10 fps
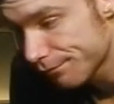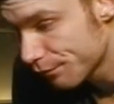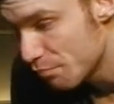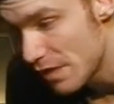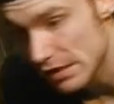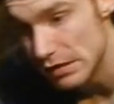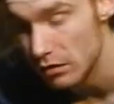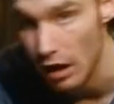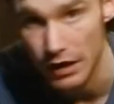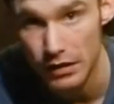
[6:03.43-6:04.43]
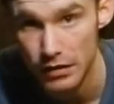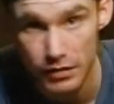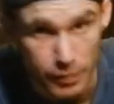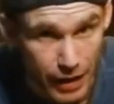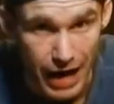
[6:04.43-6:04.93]
mist-like
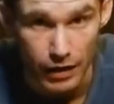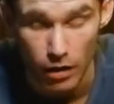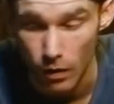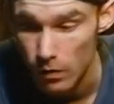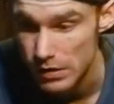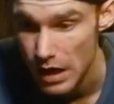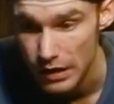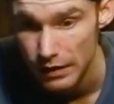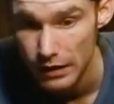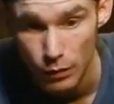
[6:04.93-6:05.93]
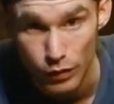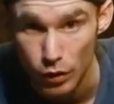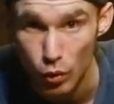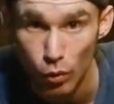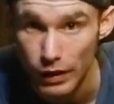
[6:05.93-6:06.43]
tobaccos, anything with a
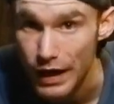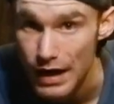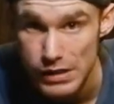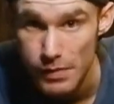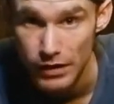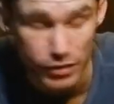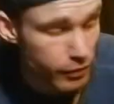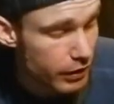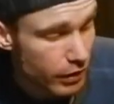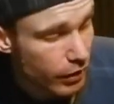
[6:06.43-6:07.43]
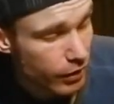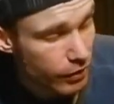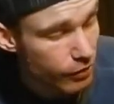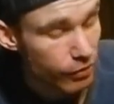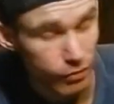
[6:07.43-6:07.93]
cooling aspect to it,
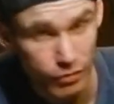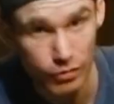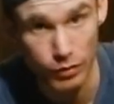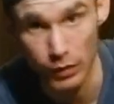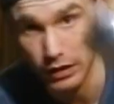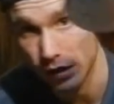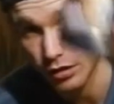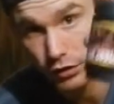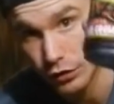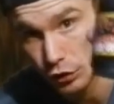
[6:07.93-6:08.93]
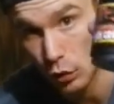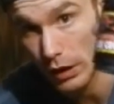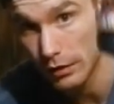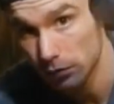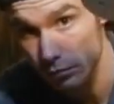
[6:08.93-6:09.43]
you're really going to
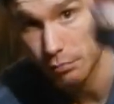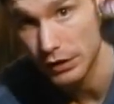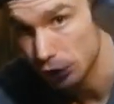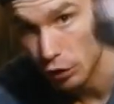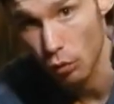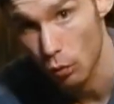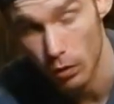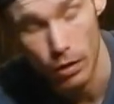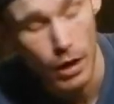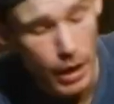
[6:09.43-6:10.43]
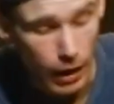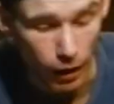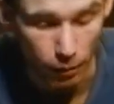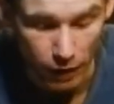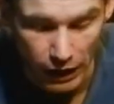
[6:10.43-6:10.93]
enjoy Peach Cooler.
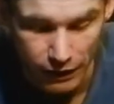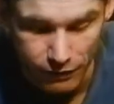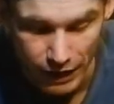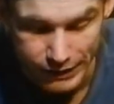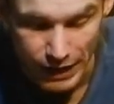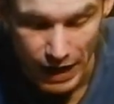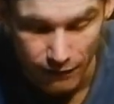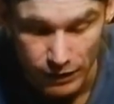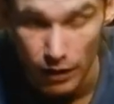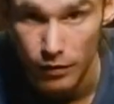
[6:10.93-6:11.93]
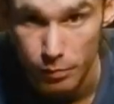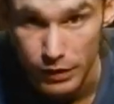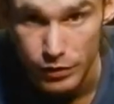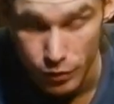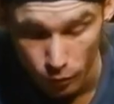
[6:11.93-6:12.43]
I have yet to have the other
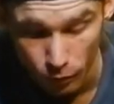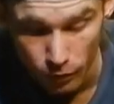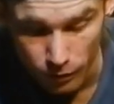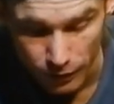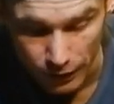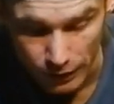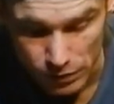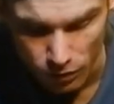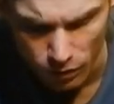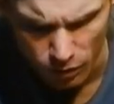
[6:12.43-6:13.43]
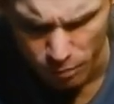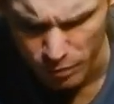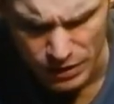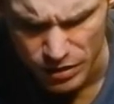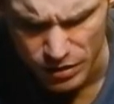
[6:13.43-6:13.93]
Peach Cooler, or
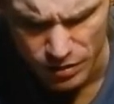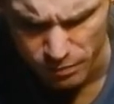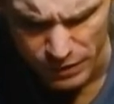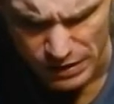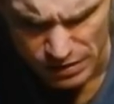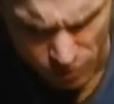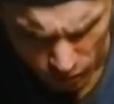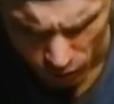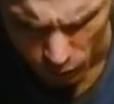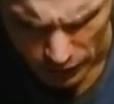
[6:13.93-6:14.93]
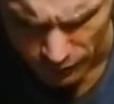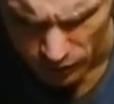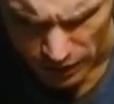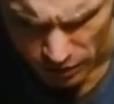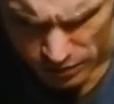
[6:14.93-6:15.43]
Peach Mist or
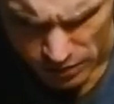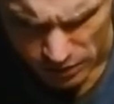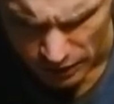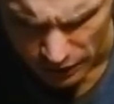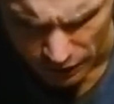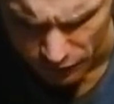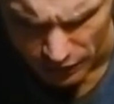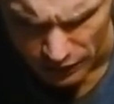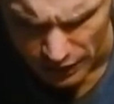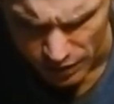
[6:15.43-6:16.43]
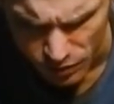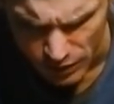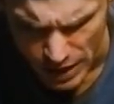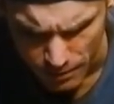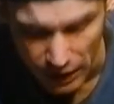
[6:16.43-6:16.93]
whatever else, I forget the actual
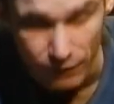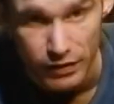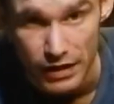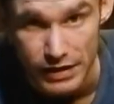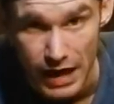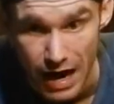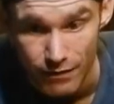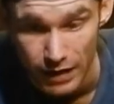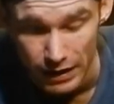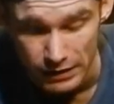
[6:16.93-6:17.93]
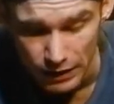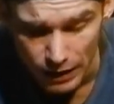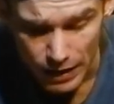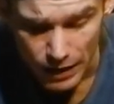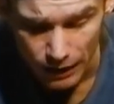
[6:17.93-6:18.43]
name. I have yet to have that.
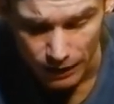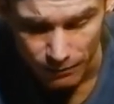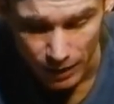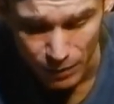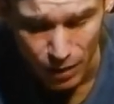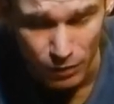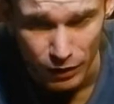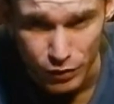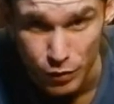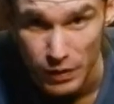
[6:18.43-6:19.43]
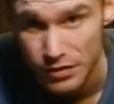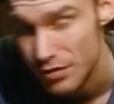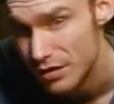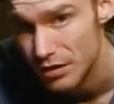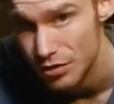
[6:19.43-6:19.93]
I'm not really too
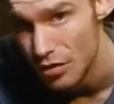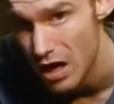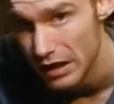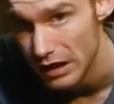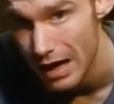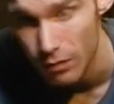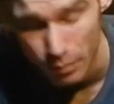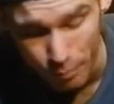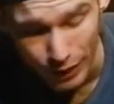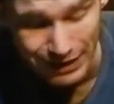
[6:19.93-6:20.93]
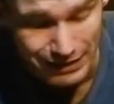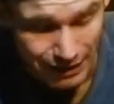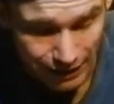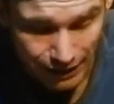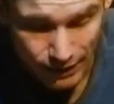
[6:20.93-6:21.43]
interested in trying it out, but
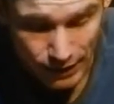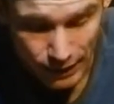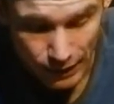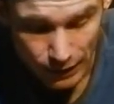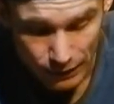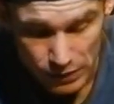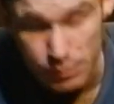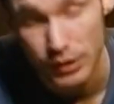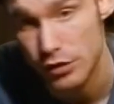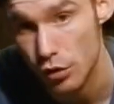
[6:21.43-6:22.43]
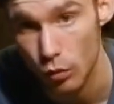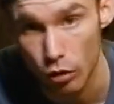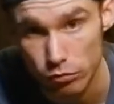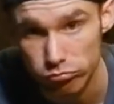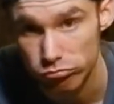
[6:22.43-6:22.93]
this Peach
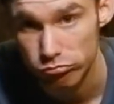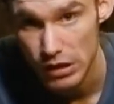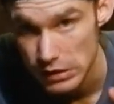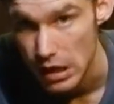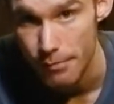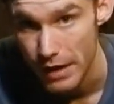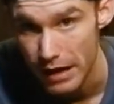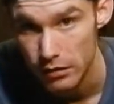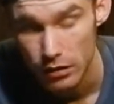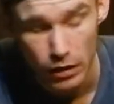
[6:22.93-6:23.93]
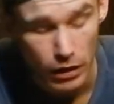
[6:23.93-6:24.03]
Cooler is not bad.